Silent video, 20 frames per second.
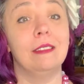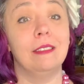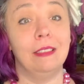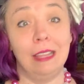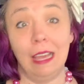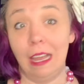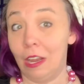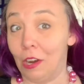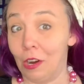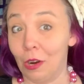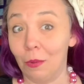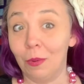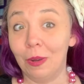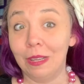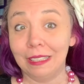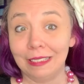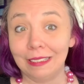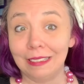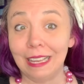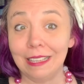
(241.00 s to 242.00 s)
they are
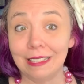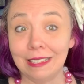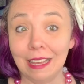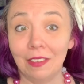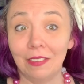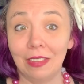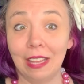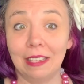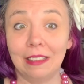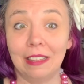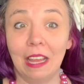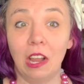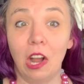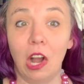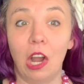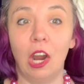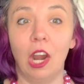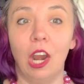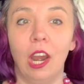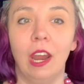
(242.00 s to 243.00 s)
what they sound like they
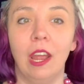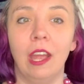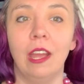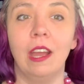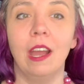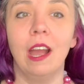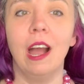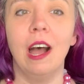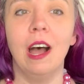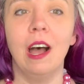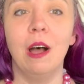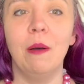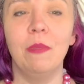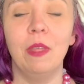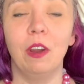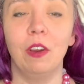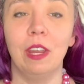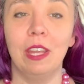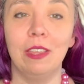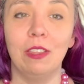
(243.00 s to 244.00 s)
are.
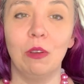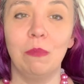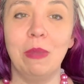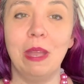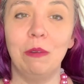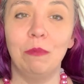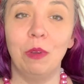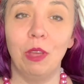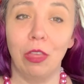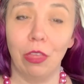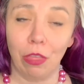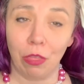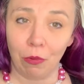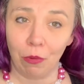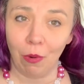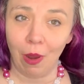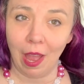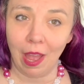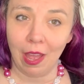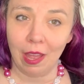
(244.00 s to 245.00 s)
They're either made with
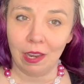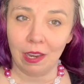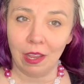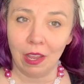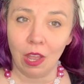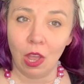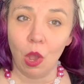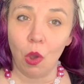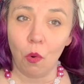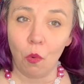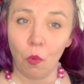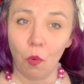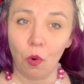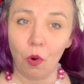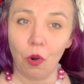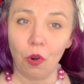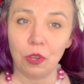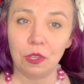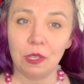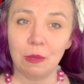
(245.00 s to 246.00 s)
thread
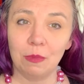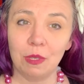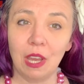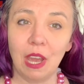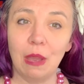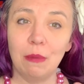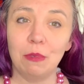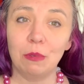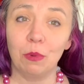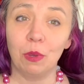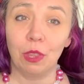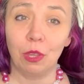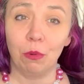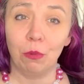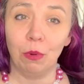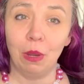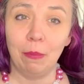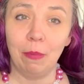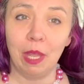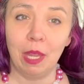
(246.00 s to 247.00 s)
or sometimes with a
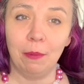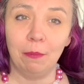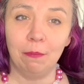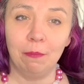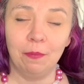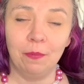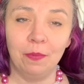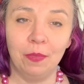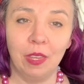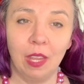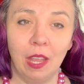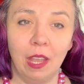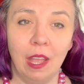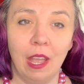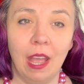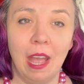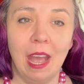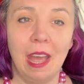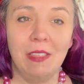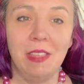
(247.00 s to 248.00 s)
ribbon.
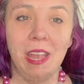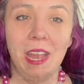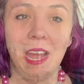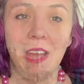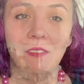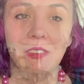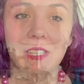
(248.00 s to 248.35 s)
And they have a